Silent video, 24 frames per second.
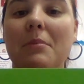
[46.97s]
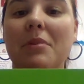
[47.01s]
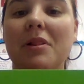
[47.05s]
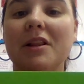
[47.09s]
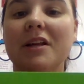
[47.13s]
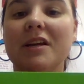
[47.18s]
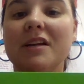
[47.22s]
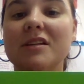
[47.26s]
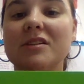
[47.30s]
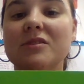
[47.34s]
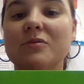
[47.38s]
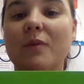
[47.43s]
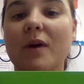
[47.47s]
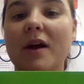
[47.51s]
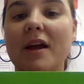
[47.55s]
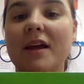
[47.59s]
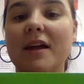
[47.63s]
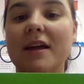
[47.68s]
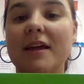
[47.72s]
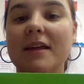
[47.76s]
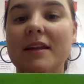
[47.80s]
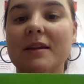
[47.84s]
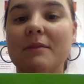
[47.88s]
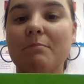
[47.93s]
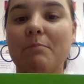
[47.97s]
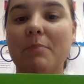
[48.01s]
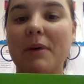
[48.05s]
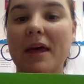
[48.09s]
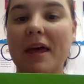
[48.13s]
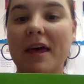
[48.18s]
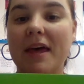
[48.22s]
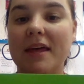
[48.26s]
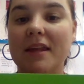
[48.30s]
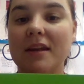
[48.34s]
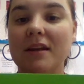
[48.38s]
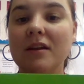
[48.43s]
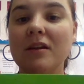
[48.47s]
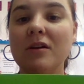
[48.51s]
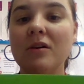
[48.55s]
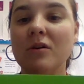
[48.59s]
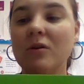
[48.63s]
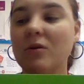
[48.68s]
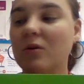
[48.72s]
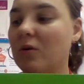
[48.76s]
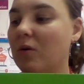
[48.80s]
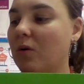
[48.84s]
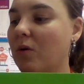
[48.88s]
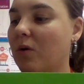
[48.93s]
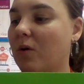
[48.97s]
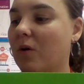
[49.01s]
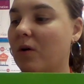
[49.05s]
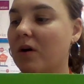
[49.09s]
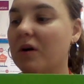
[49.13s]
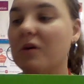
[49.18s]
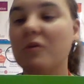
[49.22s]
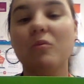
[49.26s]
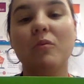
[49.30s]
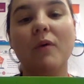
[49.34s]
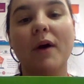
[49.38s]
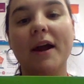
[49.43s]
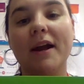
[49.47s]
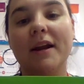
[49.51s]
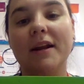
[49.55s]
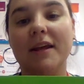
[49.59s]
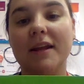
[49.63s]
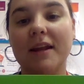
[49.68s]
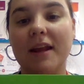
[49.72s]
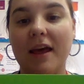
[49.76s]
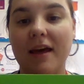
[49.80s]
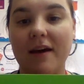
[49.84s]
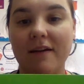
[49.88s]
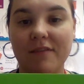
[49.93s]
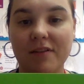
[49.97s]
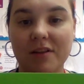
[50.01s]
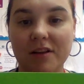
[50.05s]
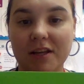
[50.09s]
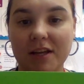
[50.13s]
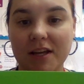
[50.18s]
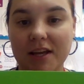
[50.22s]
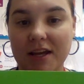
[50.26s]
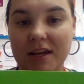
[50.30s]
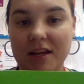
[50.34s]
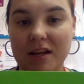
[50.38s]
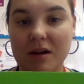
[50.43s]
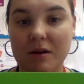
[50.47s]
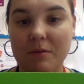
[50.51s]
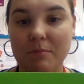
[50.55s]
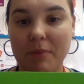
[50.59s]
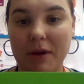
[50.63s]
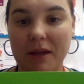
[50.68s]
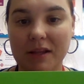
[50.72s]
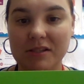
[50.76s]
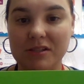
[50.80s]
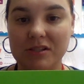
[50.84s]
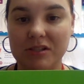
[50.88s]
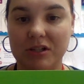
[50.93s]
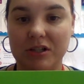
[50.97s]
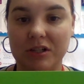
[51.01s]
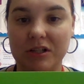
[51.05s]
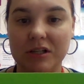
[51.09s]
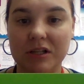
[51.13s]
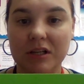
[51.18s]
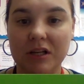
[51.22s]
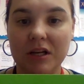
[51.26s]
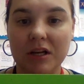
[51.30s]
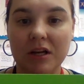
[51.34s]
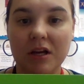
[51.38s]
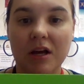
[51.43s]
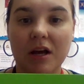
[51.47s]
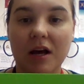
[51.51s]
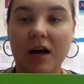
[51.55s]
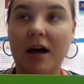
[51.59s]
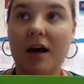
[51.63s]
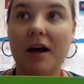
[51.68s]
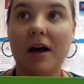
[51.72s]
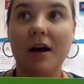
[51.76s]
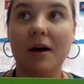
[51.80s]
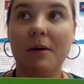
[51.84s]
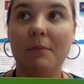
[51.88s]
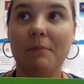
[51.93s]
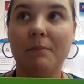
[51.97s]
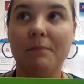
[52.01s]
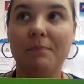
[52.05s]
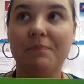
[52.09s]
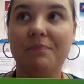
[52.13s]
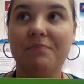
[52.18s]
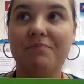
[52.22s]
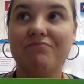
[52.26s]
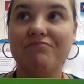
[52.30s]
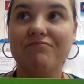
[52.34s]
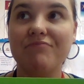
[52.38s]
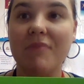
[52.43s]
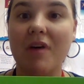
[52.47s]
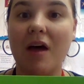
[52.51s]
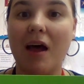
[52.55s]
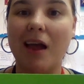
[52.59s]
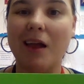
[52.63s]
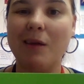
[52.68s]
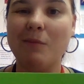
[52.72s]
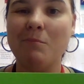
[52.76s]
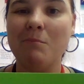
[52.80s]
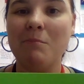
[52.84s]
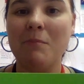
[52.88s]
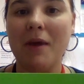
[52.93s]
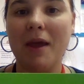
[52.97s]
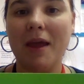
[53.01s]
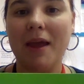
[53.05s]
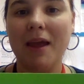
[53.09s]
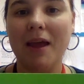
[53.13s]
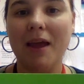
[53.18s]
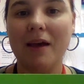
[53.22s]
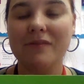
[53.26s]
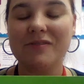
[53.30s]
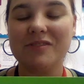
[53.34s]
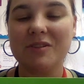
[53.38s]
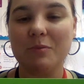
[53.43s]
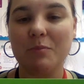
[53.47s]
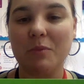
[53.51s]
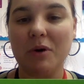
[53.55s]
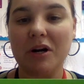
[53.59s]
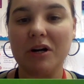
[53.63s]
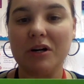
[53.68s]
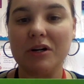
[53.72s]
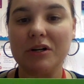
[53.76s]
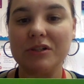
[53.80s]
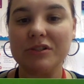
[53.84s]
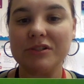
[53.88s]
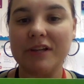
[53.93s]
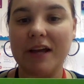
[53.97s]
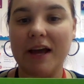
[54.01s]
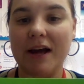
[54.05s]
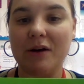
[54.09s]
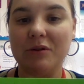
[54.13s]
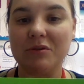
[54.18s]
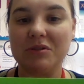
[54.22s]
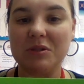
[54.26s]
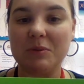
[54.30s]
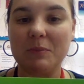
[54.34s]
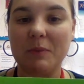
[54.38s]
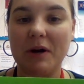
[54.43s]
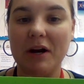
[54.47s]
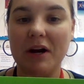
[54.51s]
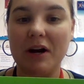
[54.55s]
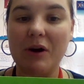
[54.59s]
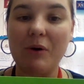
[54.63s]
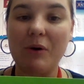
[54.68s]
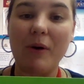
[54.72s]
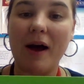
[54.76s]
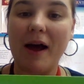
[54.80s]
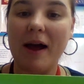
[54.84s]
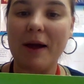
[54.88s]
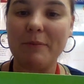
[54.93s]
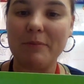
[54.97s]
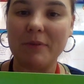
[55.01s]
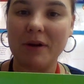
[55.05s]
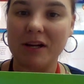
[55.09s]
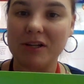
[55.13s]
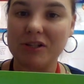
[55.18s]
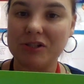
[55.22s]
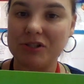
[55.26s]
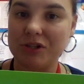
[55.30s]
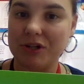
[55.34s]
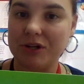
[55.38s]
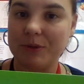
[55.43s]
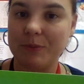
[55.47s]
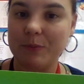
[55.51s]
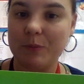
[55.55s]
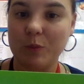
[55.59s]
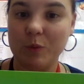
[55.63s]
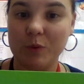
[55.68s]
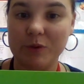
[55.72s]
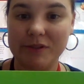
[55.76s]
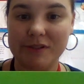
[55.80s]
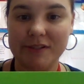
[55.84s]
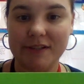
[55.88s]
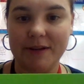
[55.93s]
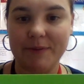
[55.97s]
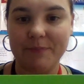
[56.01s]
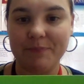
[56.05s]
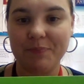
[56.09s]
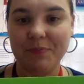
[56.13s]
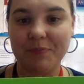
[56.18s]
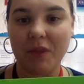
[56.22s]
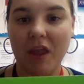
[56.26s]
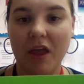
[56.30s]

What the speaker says: Please write in pen or write it heavily in pencil. I may have some markers out tomorrow. I'm not sure. We'll see.